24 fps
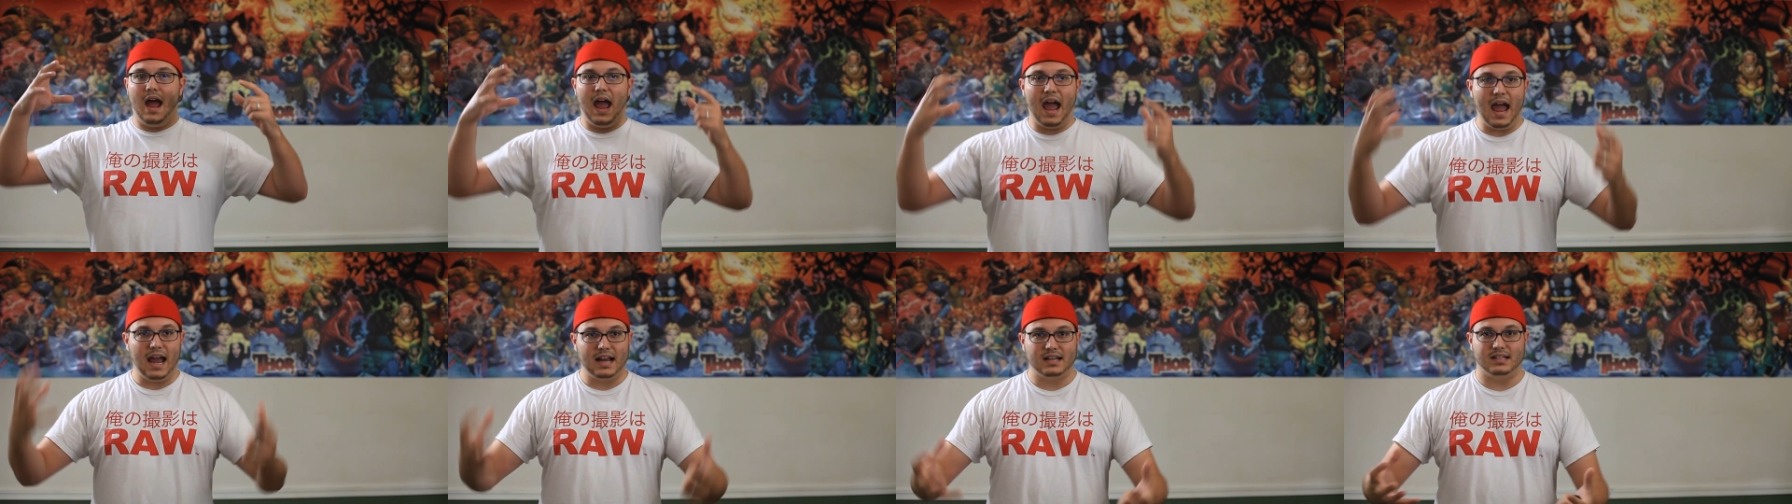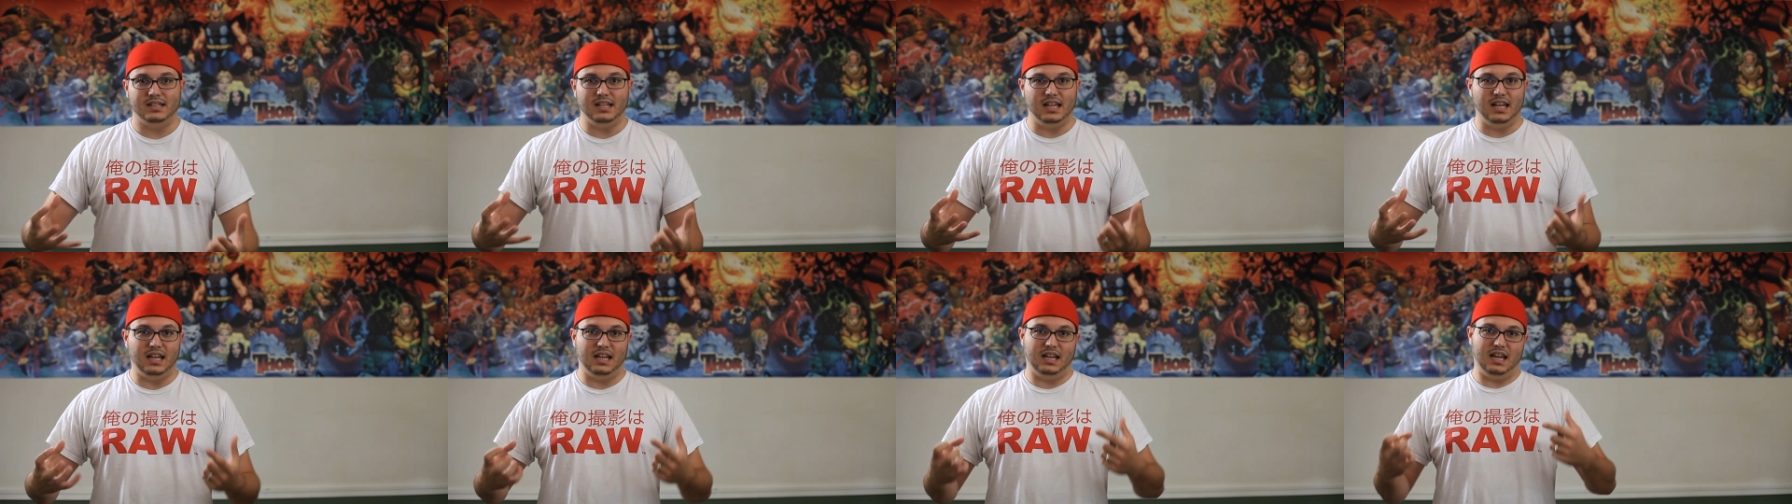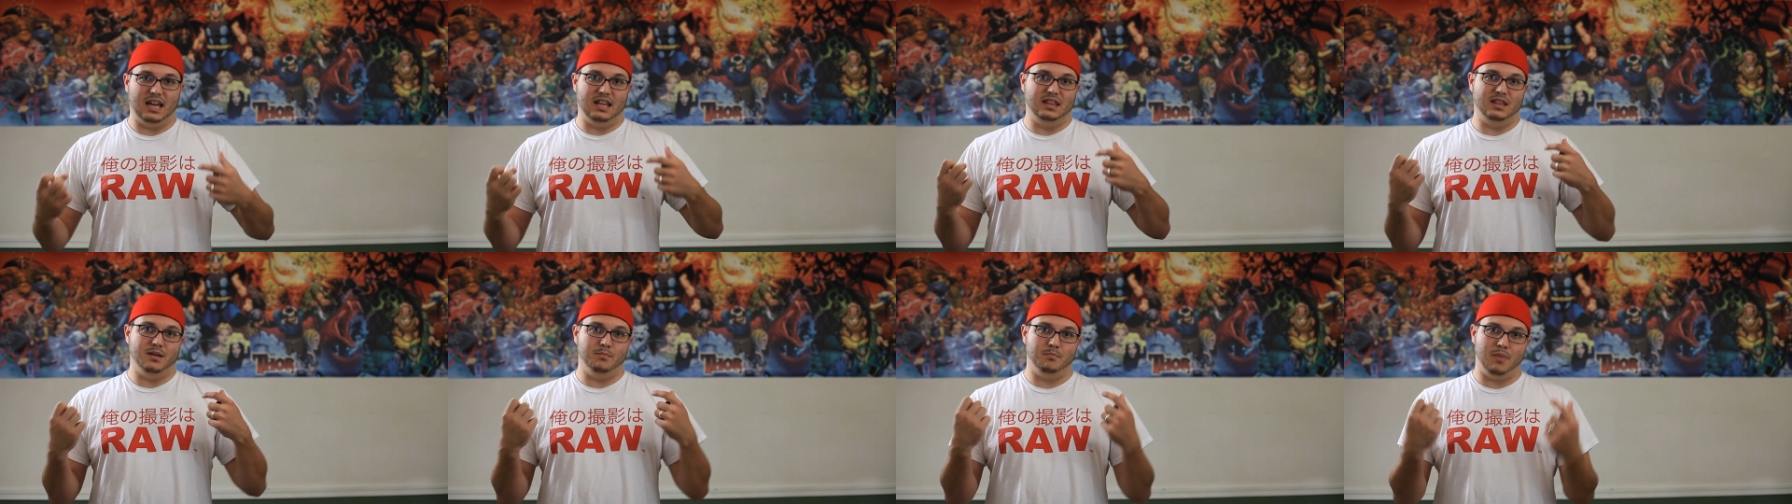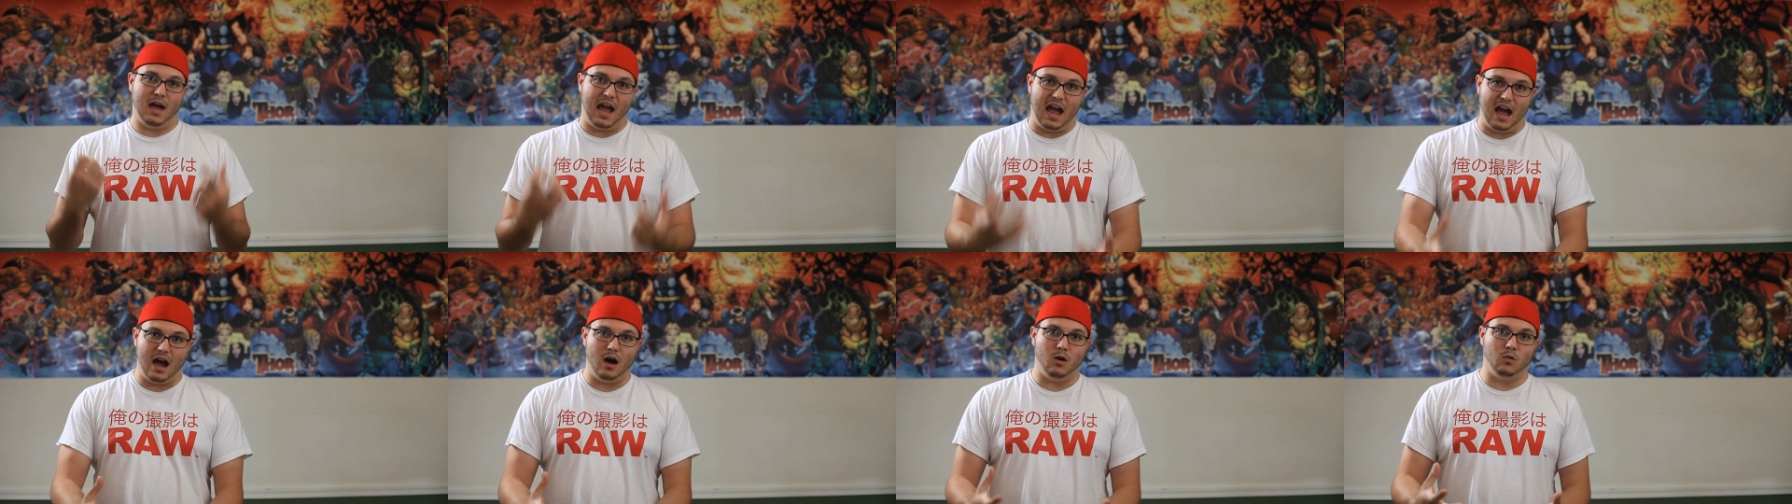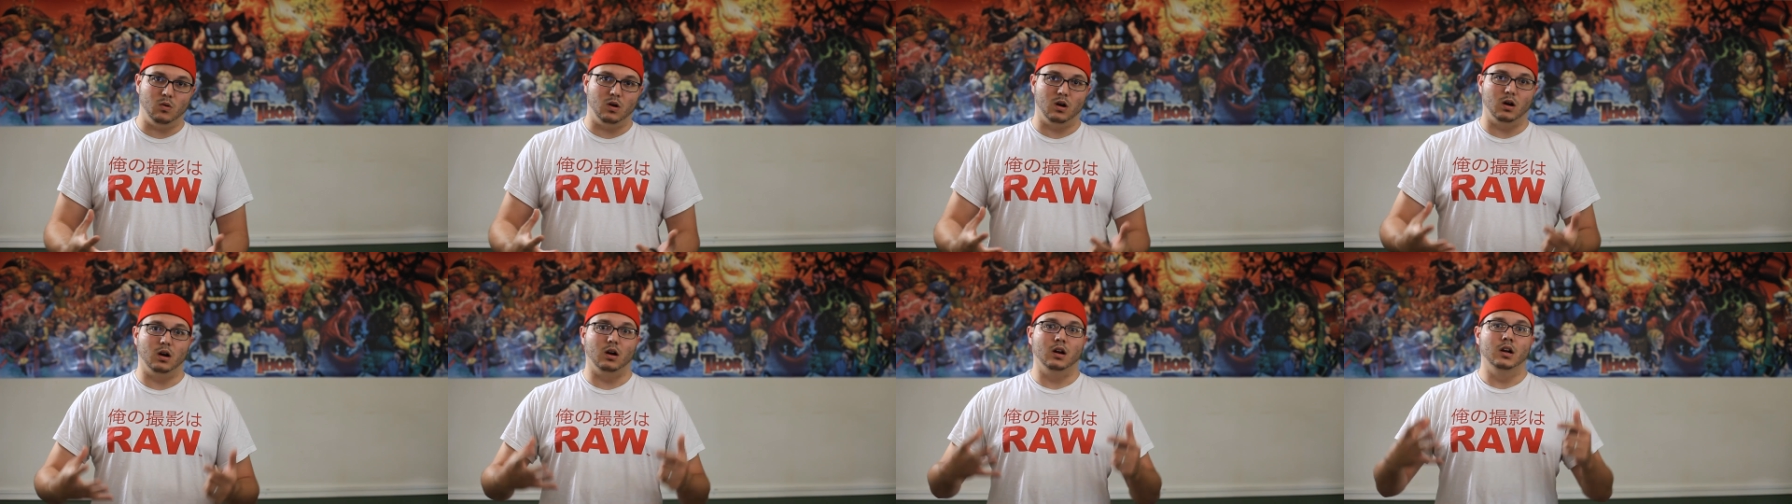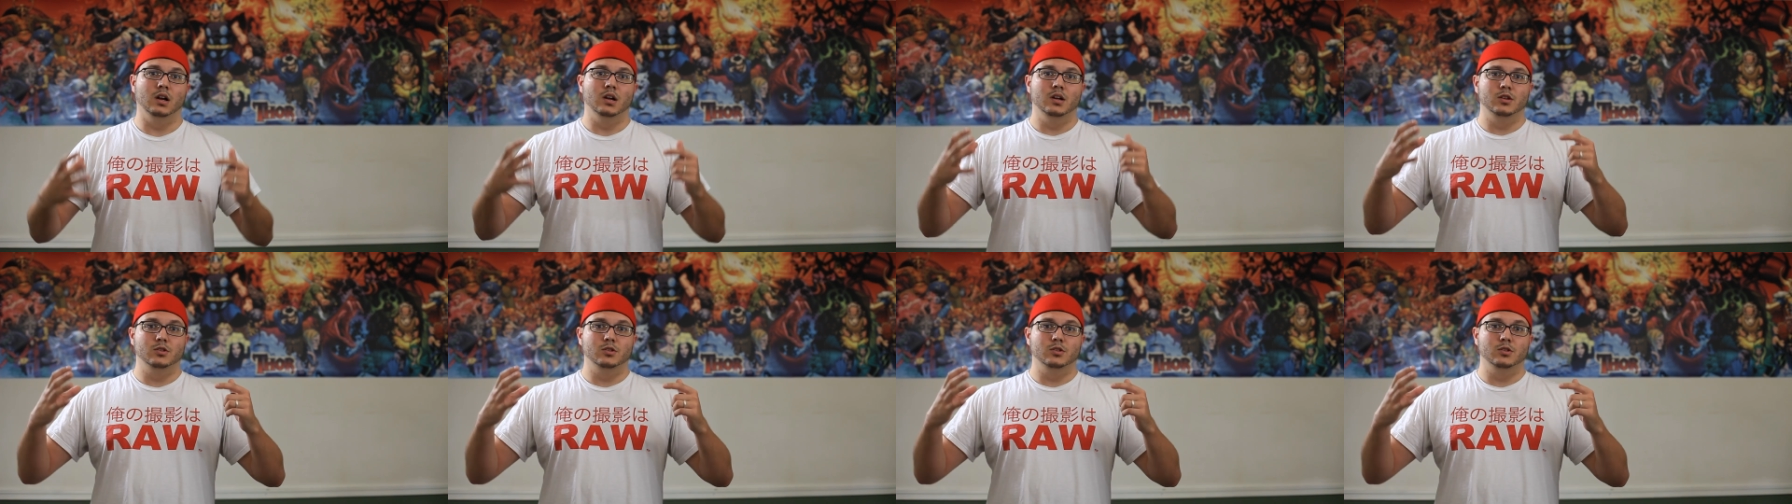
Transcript: acting and the power